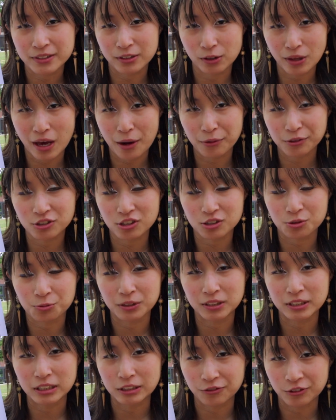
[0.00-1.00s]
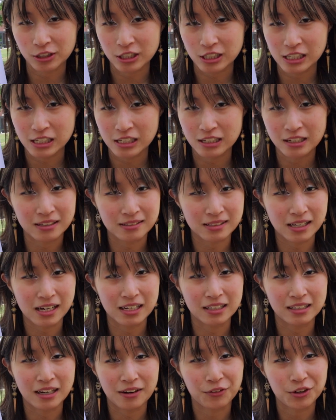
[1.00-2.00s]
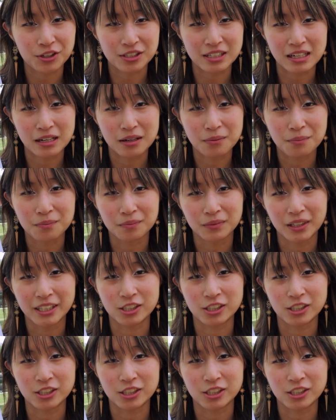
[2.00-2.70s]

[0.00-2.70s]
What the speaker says: so that was just really freaky because I had never seen him